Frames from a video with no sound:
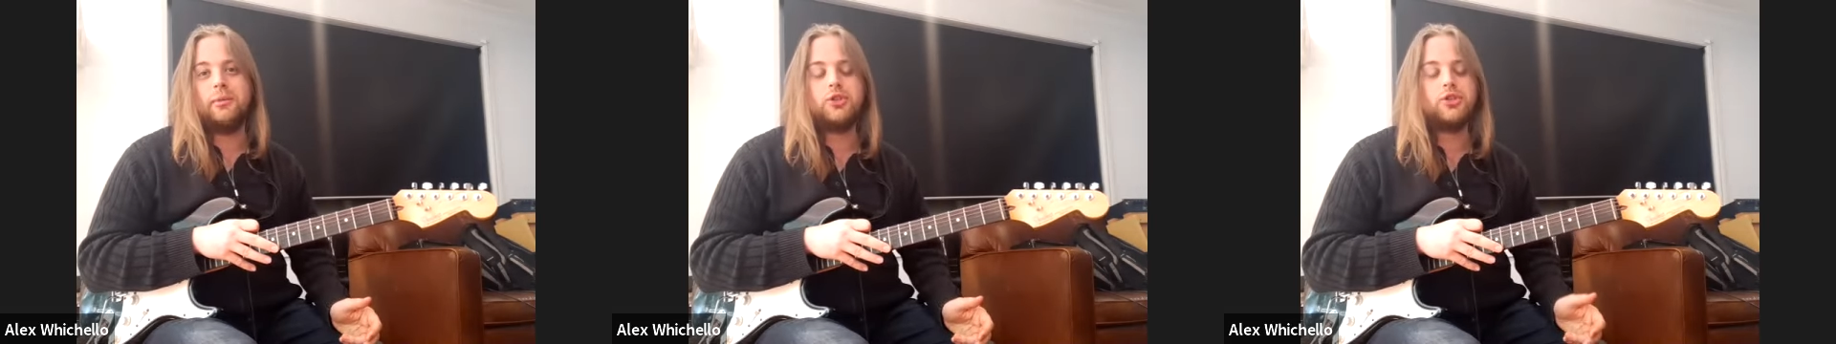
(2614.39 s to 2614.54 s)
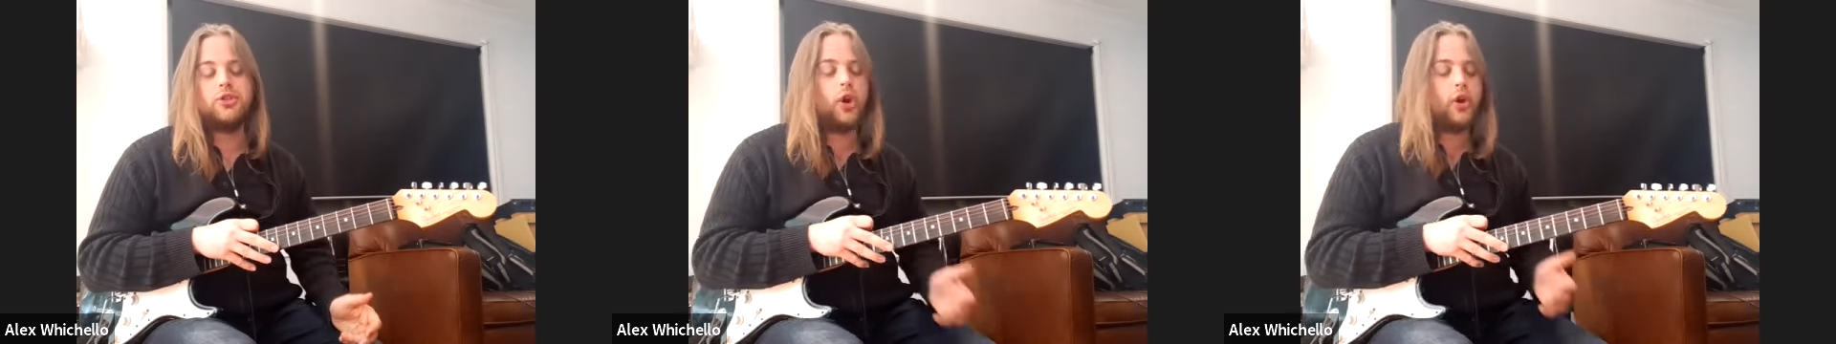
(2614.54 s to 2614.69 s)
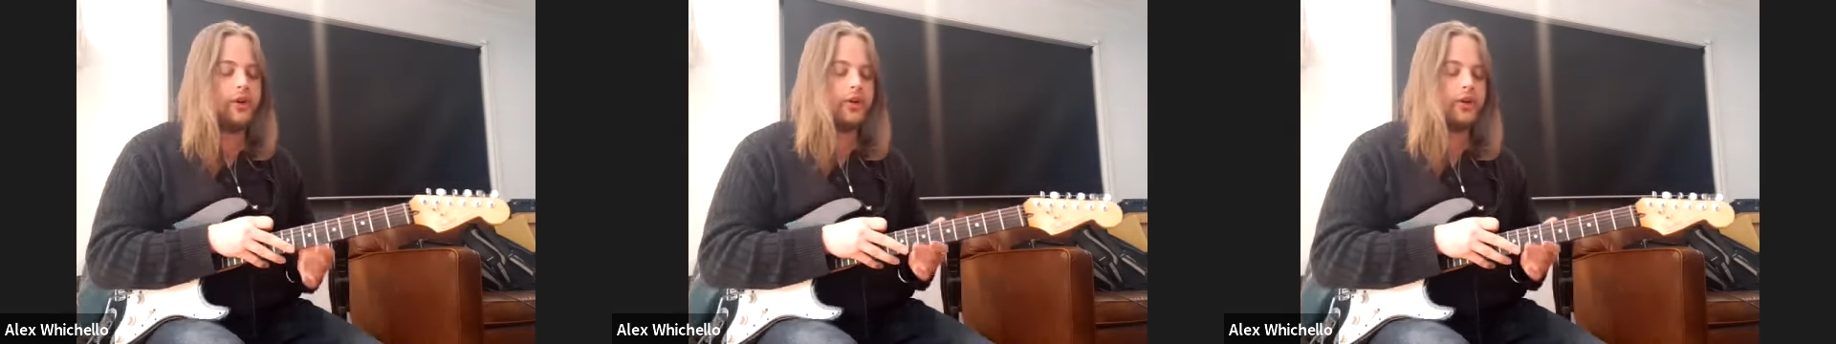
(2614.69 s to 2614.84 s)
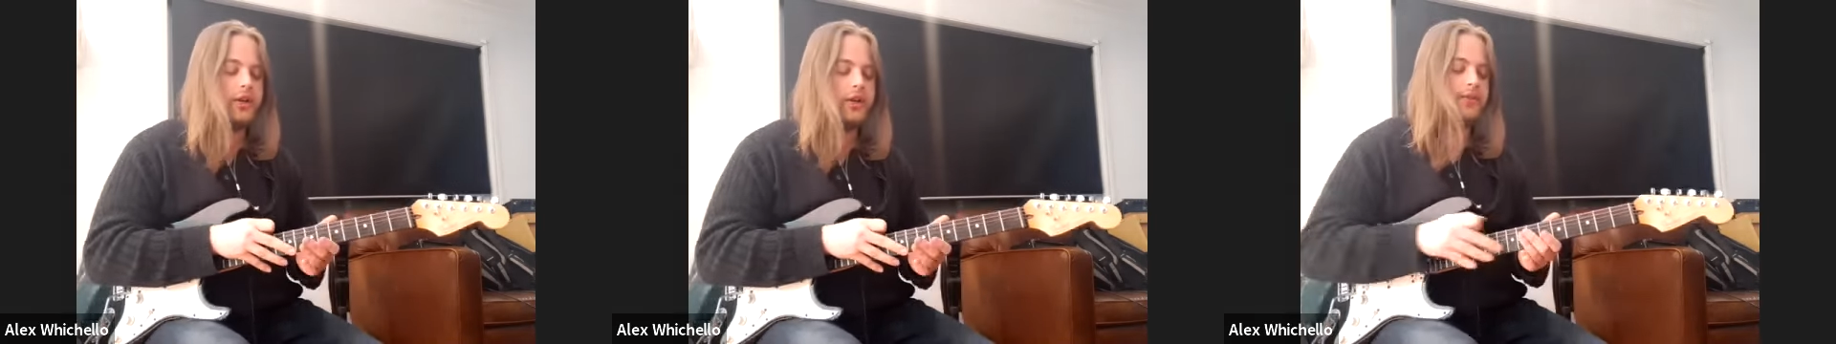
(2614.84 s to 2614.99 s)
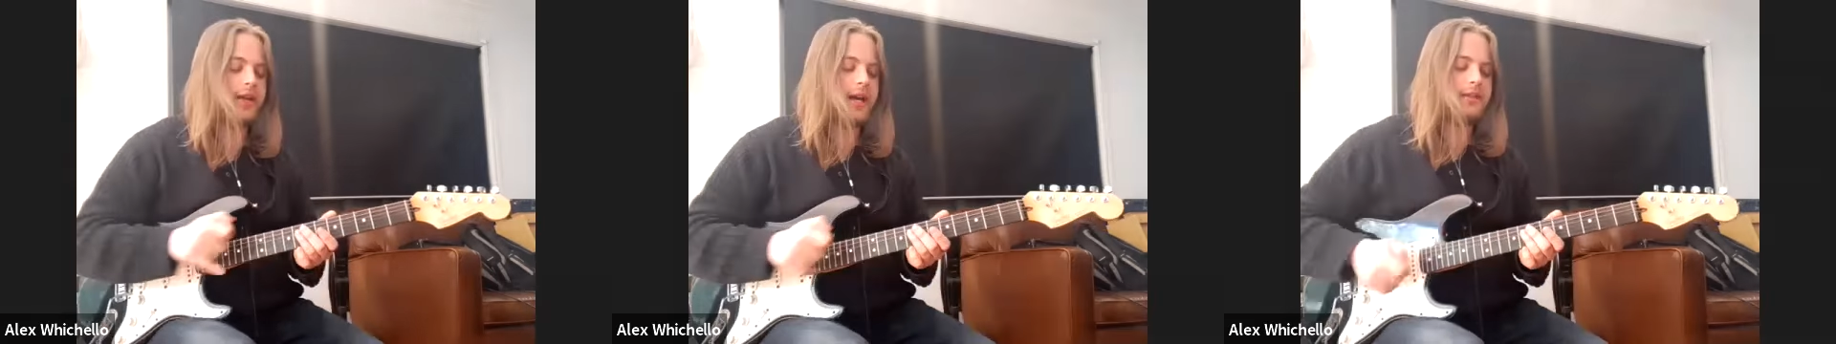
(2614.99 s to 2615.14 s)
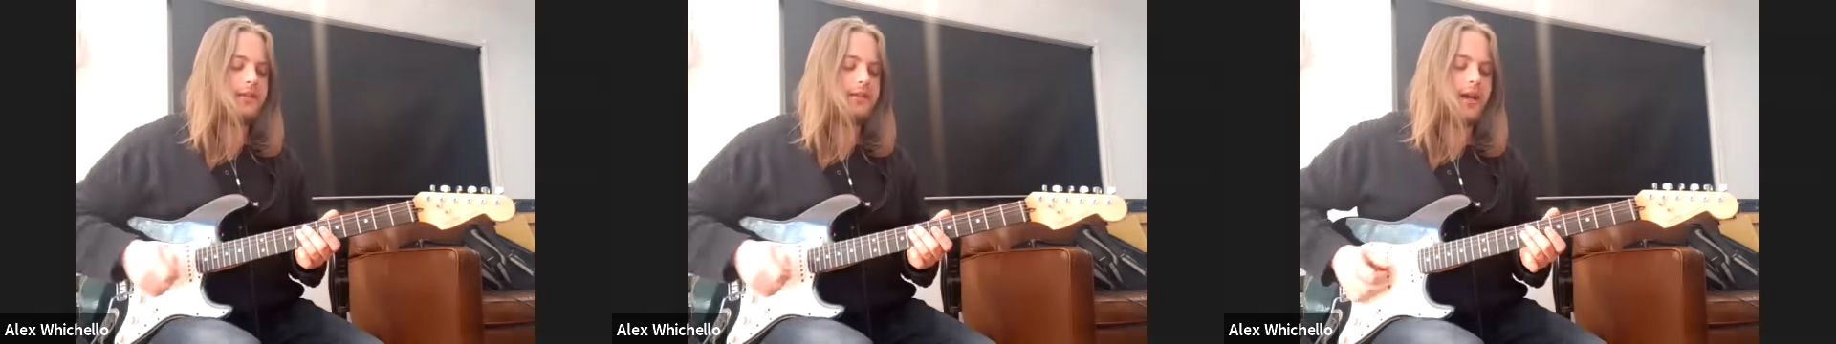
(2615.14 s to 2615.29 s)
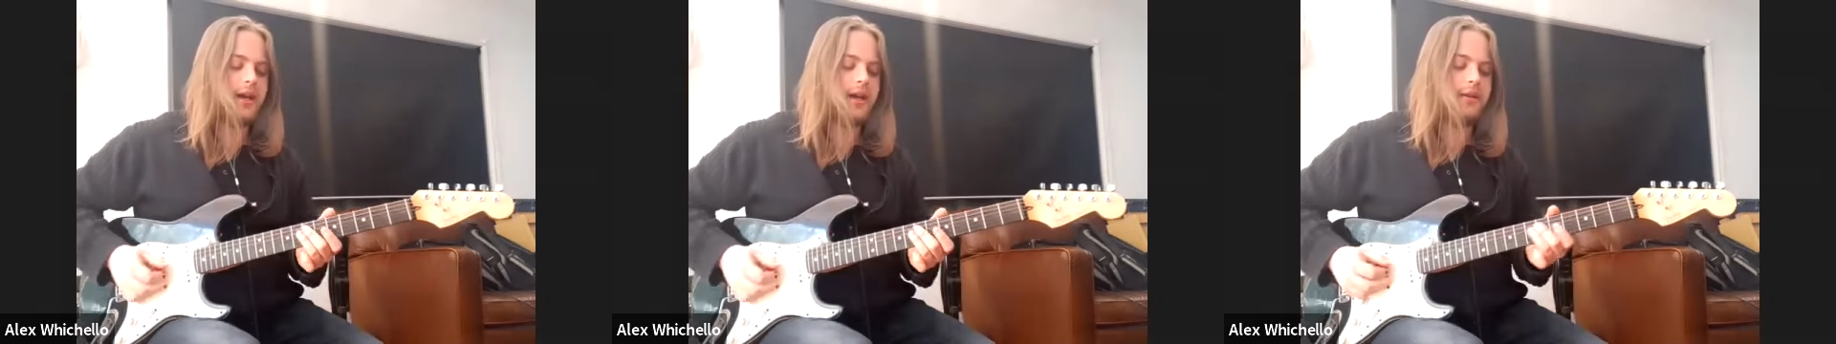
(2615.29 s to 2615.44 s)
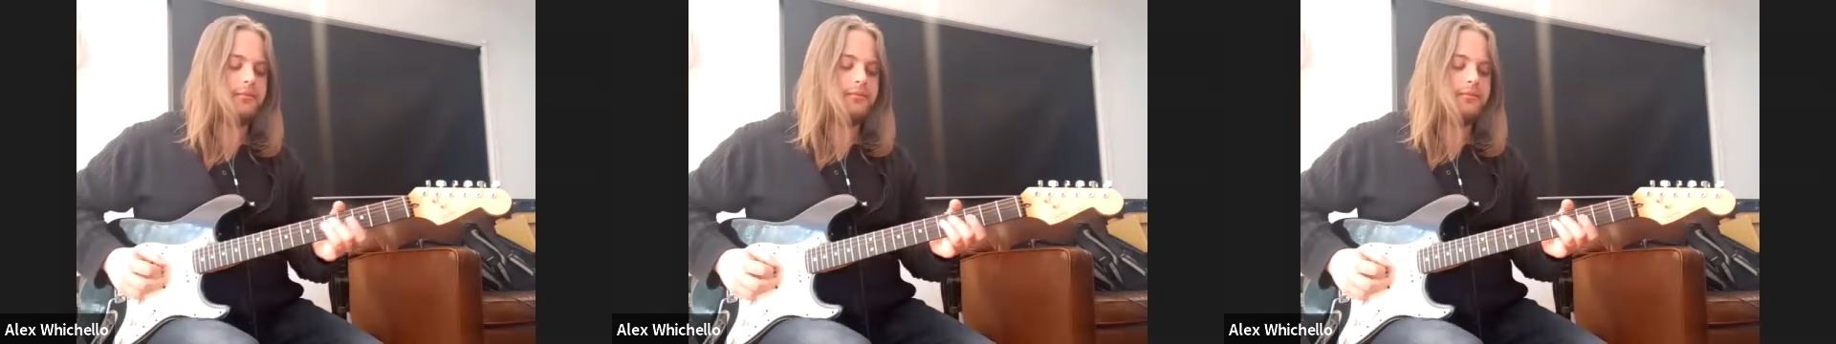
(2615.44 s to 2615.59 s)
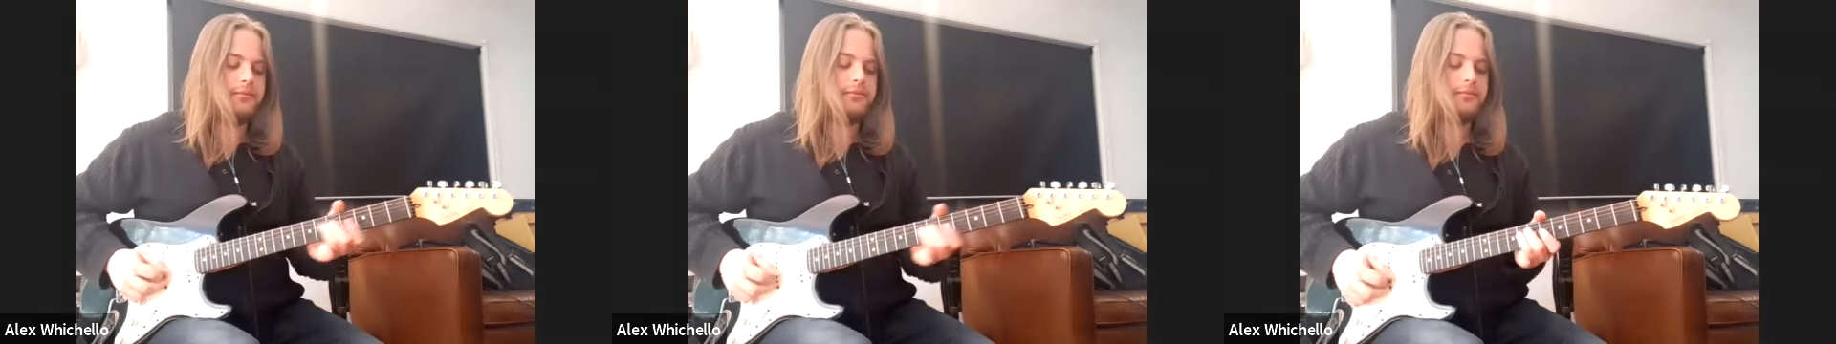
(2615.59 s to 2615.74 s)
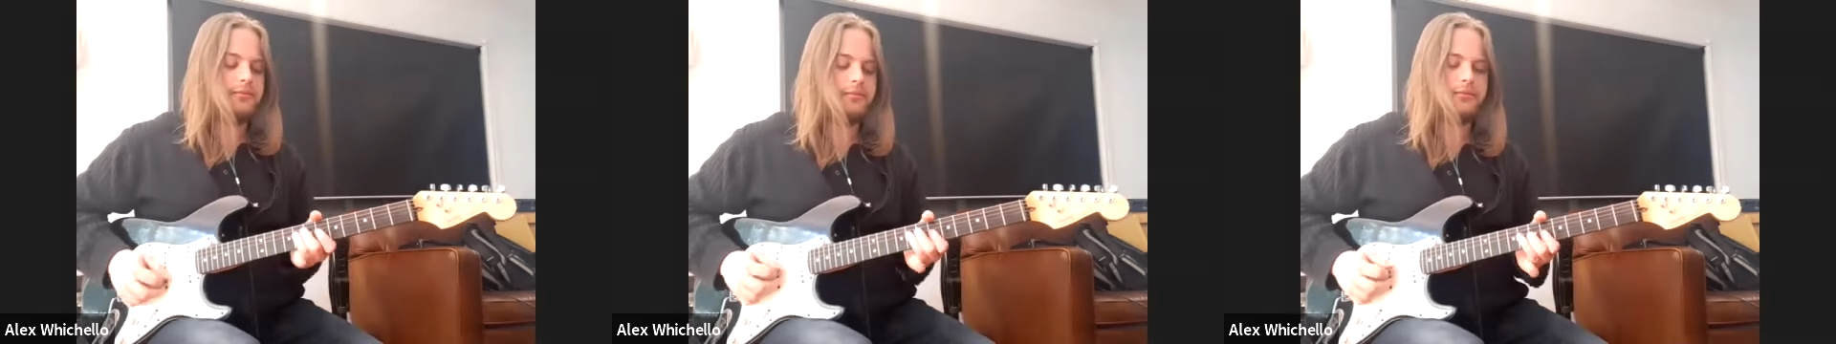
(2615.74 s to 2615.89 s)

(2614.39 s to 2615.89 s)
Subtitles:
majority of that time.